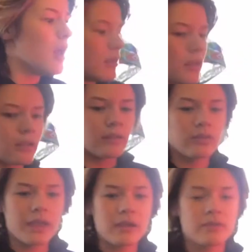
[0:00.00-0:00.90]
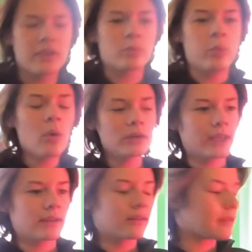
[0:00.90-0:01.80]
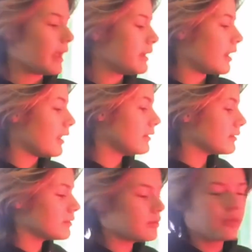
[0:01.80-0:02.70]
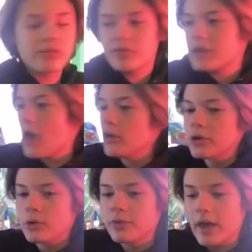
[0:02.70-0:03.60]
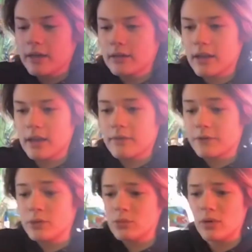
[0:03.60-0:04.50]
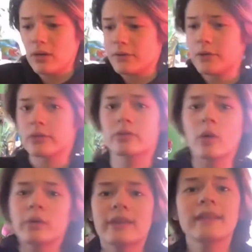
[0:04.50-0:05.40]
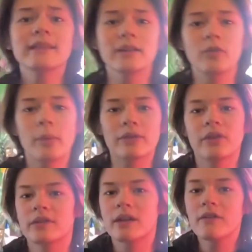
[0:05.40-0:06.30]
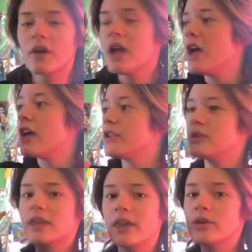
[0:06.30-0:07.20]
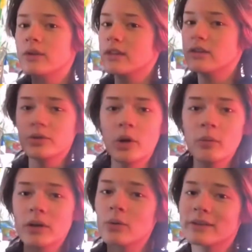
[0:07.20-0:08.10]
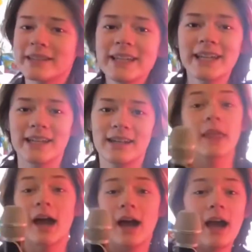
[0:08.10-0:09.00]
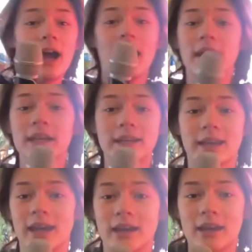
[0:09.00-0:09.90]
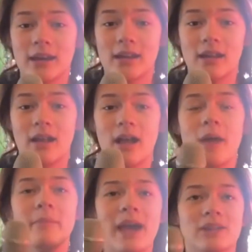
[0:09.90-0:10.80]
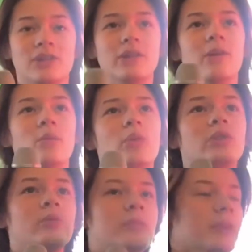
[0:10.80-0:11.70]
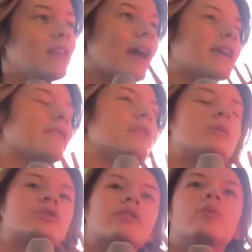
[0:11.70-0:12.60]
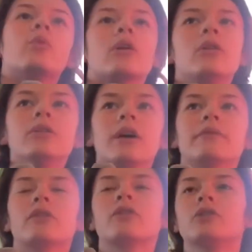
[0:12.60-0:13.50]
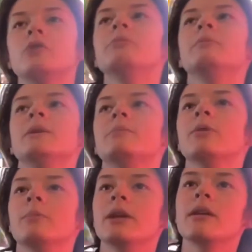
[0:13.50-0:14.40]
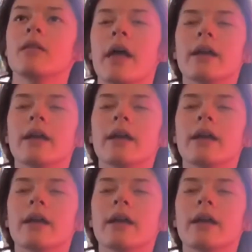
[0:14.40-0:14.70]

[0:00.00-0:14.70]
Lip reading: like these warnings and tell you that if you're so sensitive about this stuff, you don't want to go see it. I can't imagine what it would be like if it was just a world of stupid people being like,